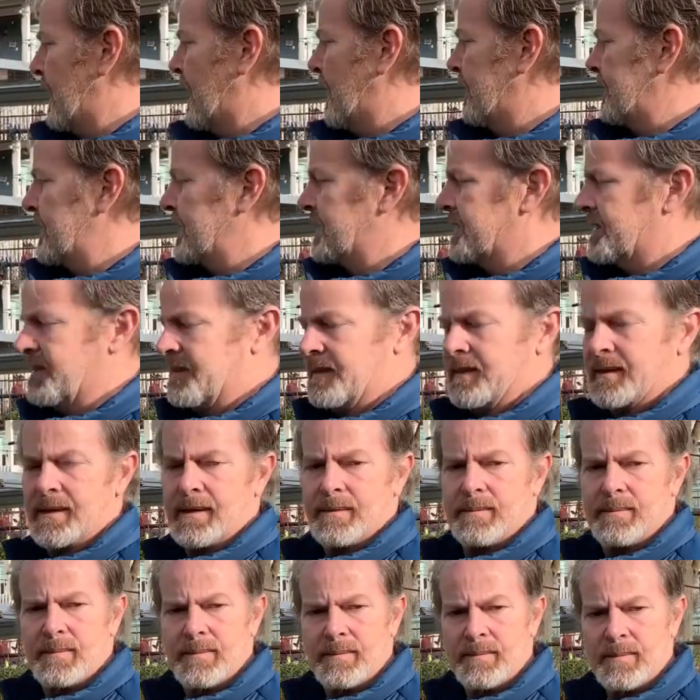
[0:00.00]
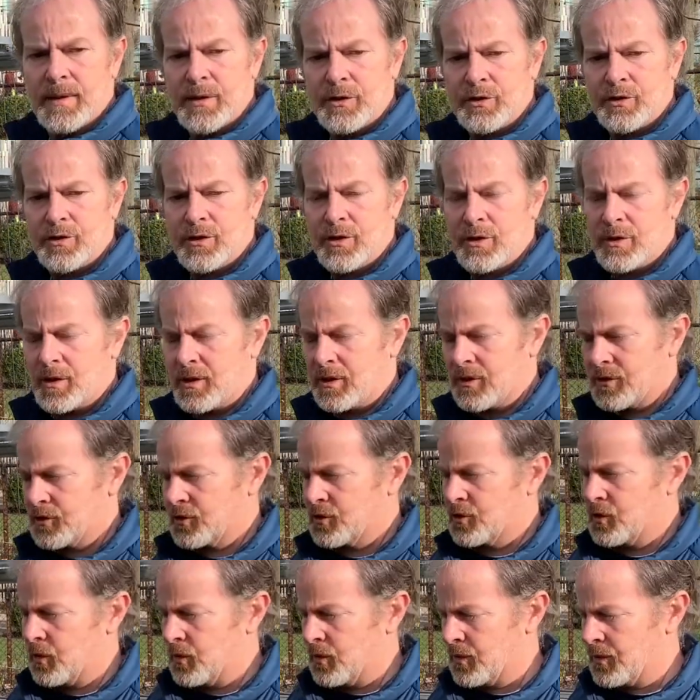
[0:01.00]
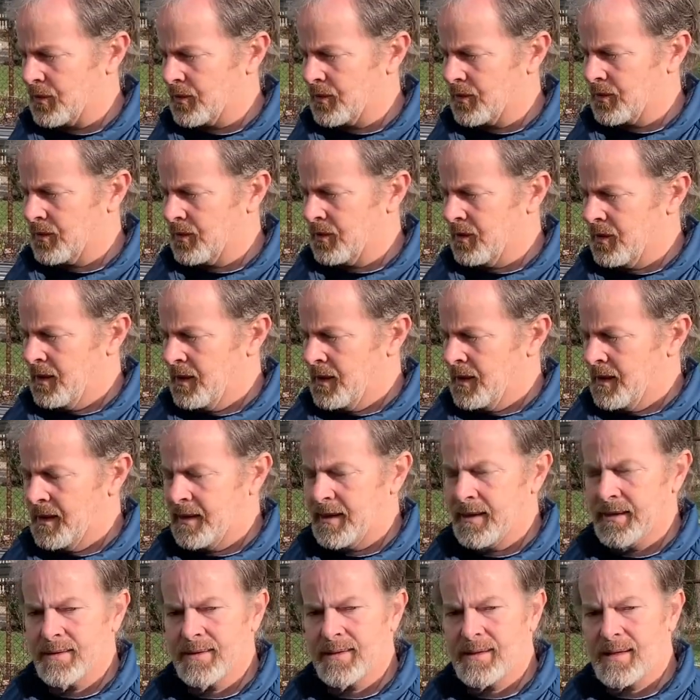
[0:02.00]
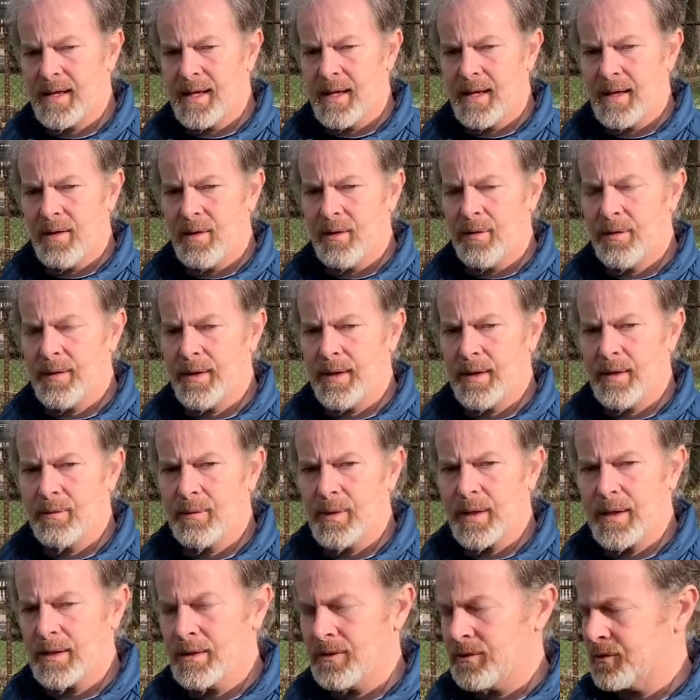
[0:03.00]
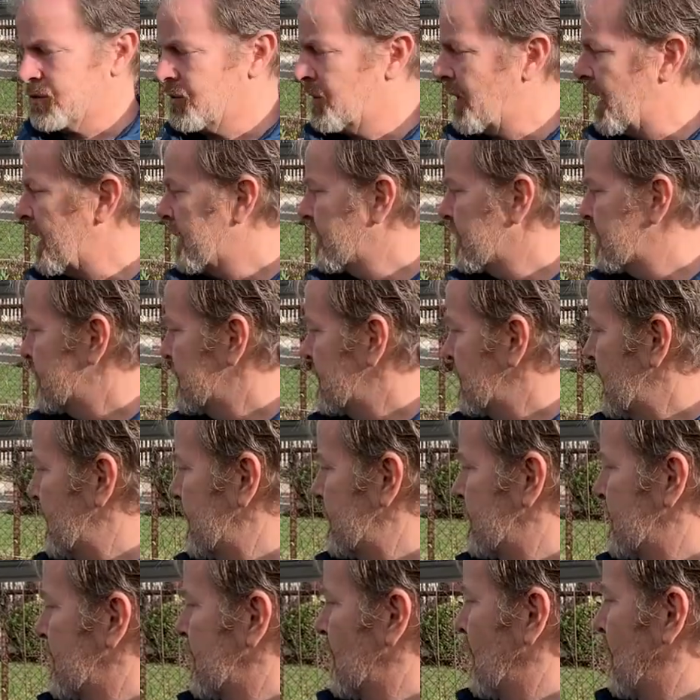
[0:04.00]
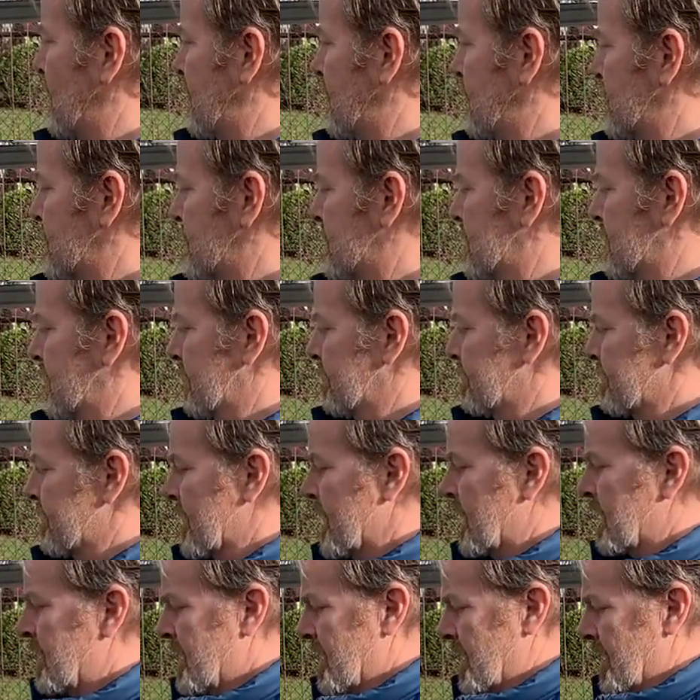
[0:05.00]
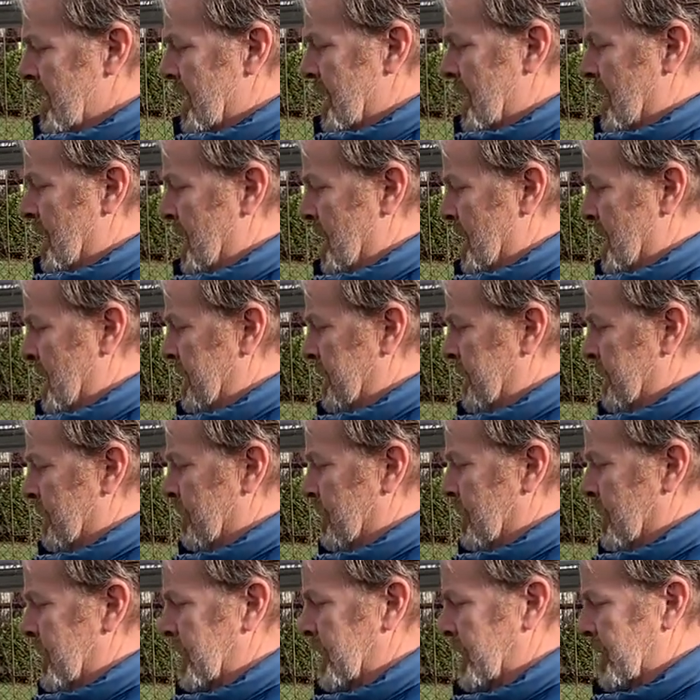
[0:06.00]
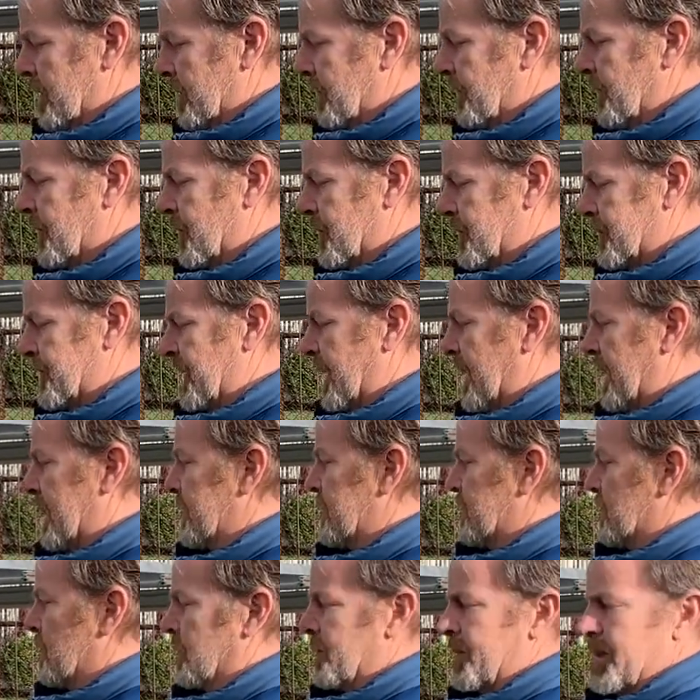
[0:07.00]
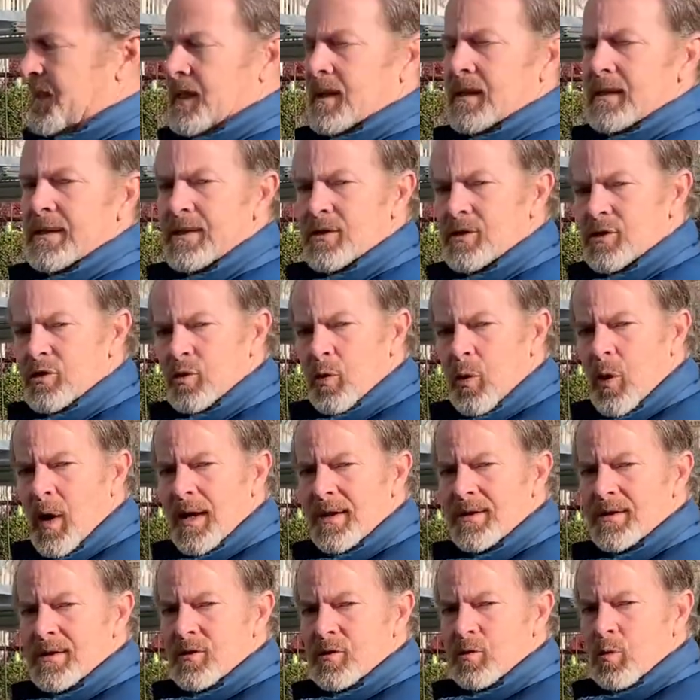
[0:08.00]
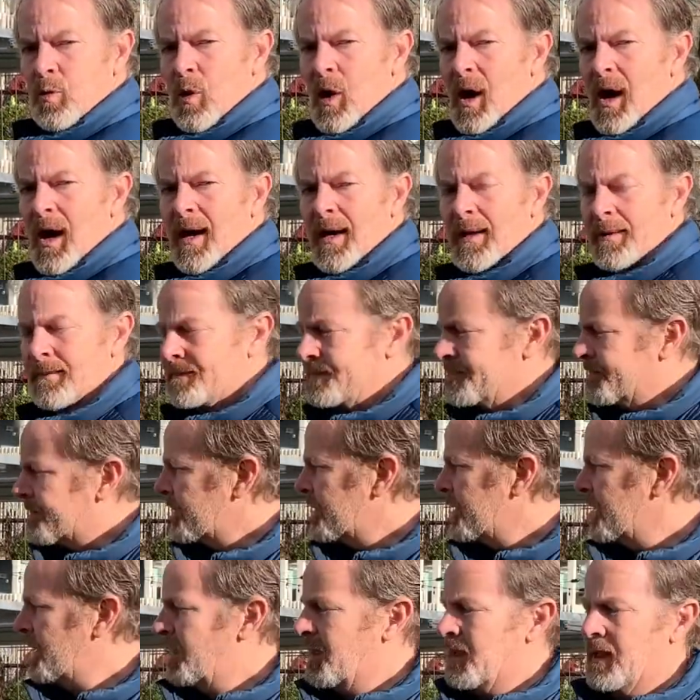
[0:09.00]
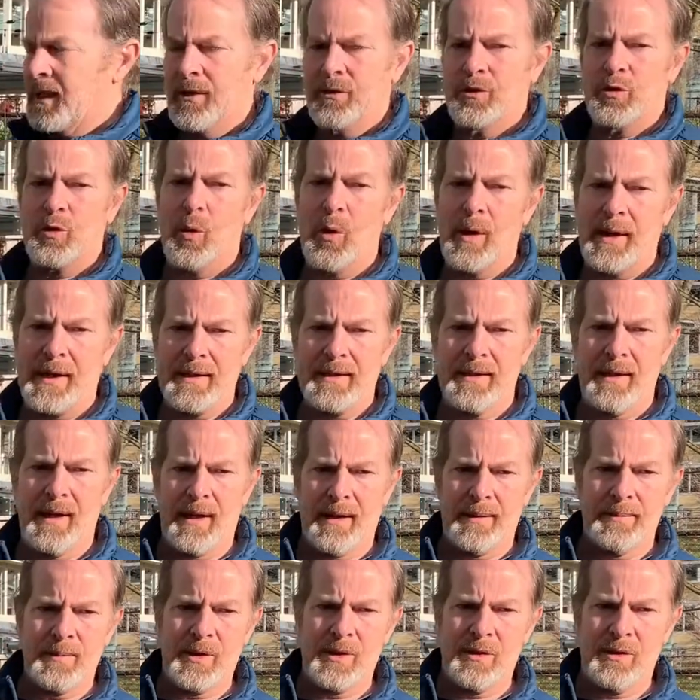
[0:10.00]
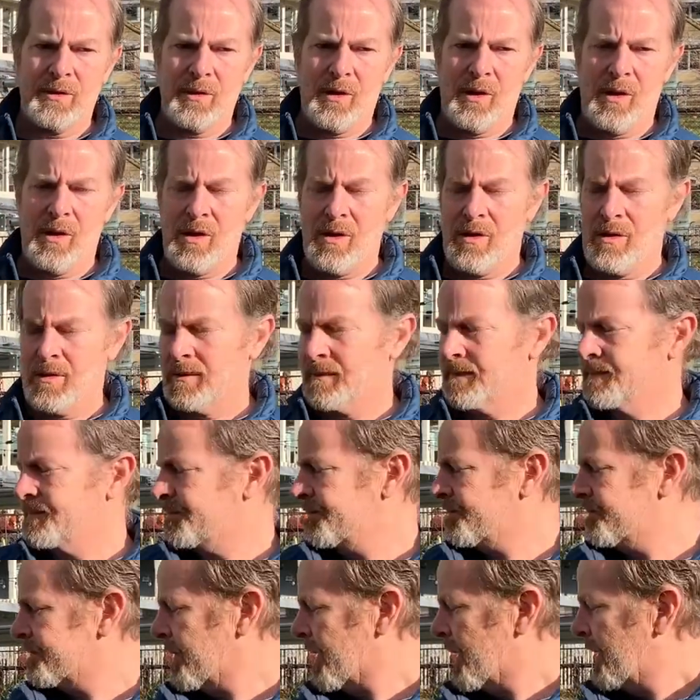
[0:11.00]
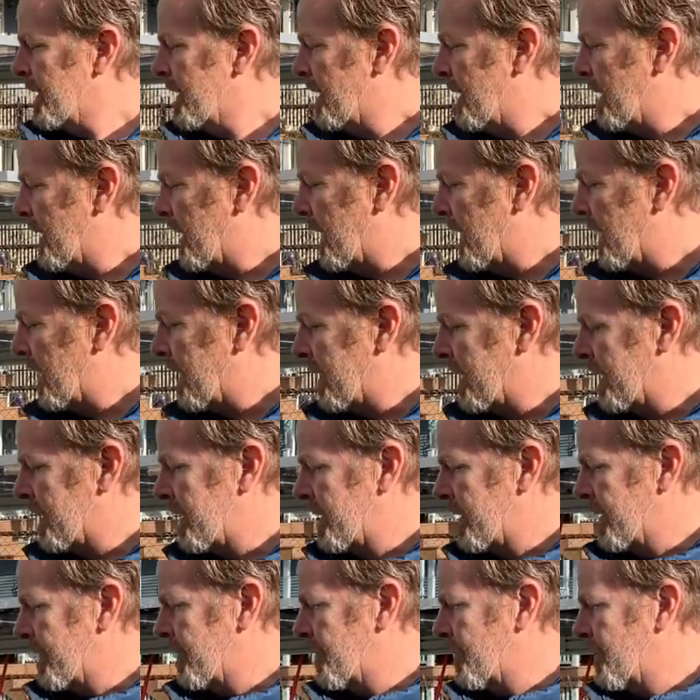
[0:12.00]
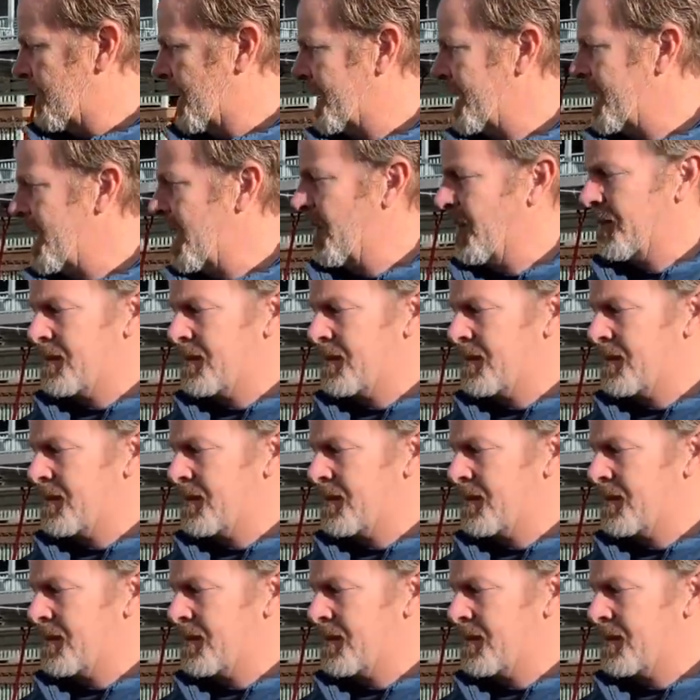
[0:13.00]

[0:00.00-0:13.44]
obviously much shorter in scale than a regular tracker sled. So it's the real full-size will be at least twice as wide and 20 times as long. Right now